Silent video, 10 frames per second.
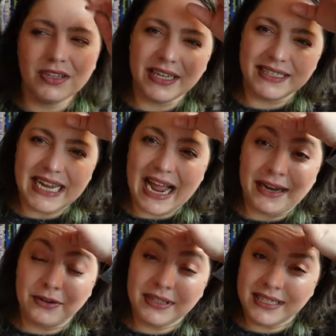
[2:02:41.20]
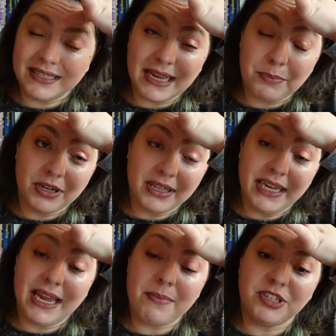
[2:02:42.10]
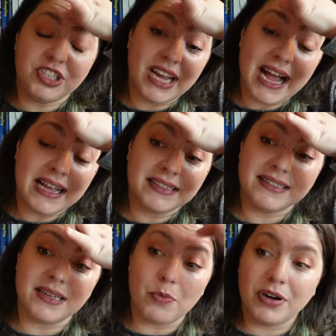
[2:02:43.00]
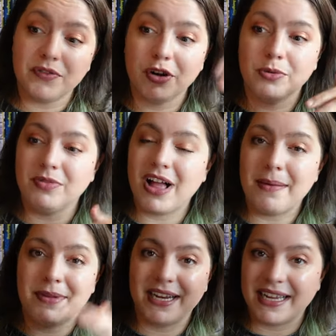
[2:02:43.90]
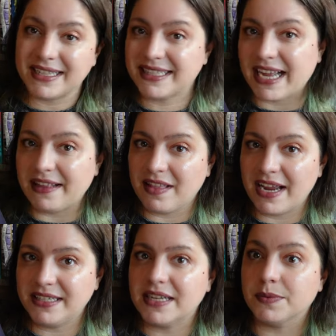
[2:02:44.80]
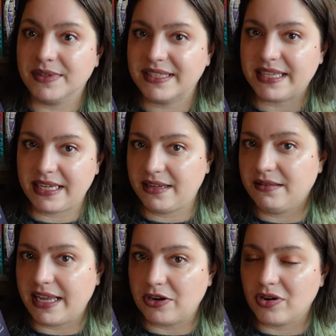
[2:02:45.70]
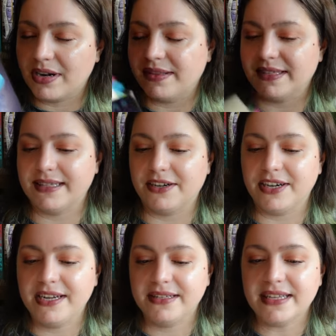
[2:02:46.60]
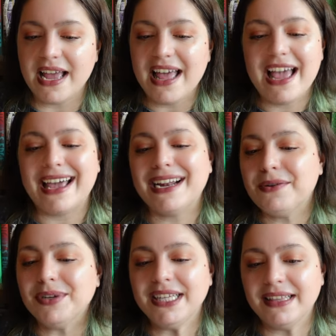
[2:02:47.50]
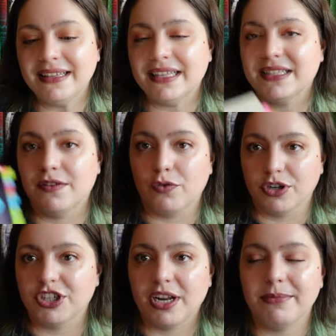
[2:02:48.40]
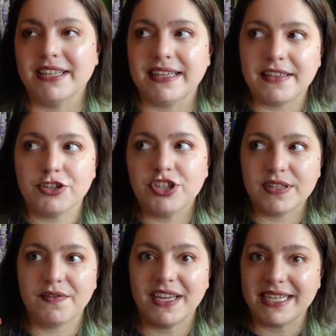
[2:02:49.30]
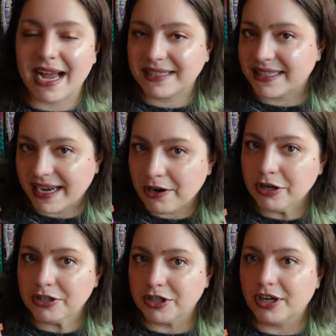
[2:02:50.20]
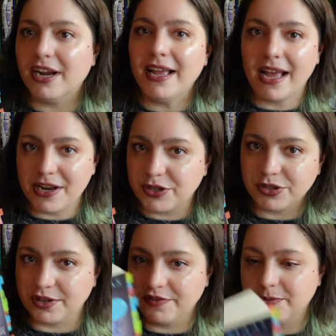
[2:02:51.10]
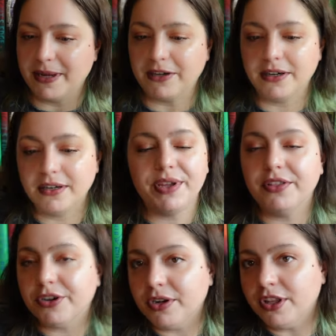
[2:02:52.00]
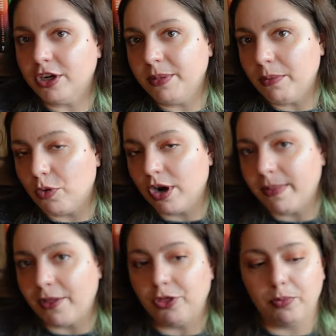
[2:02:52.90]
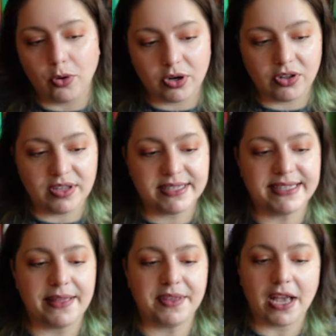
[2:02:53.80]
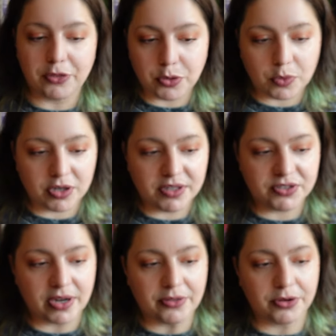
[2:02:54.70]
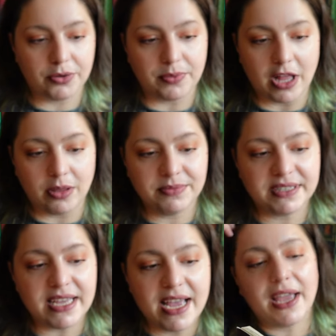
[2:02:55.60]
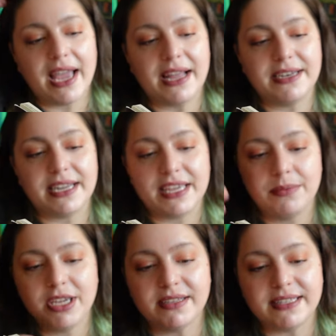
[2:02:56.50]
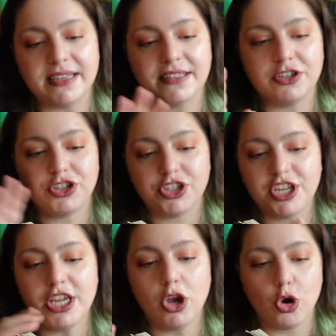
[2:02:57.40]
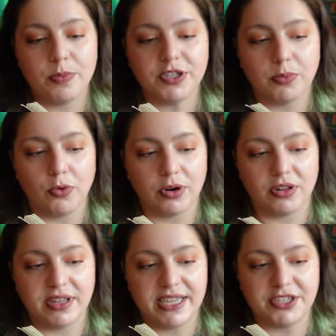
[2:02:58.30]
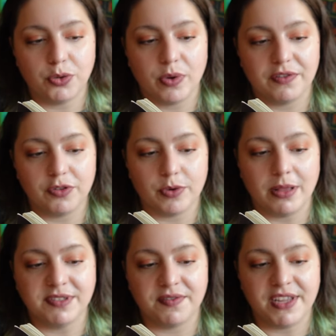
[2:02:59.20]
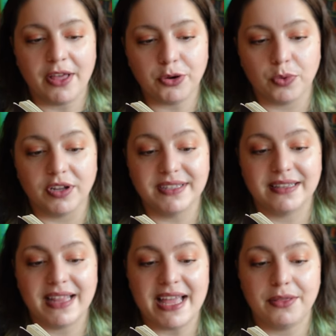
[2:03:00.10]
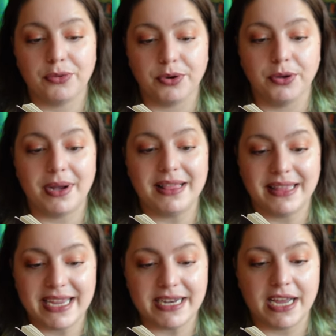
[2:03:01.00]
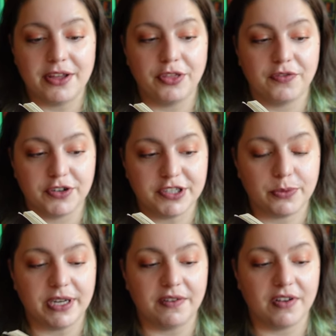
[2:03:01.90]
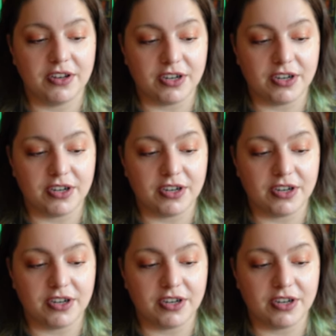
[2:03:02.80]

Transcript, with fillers: entirely separately. I mean, she has somewhat of her own plot, but it gets sidelined as we'll see later on in the series. And I really think that's unfortunate because I think she's a fantastic character and deserved better. We learn a little bit more about the portals and the other worlds or other realms. And Nehemia says that she opened a portal into one of the realms of the other world to let through Elena, the first queen of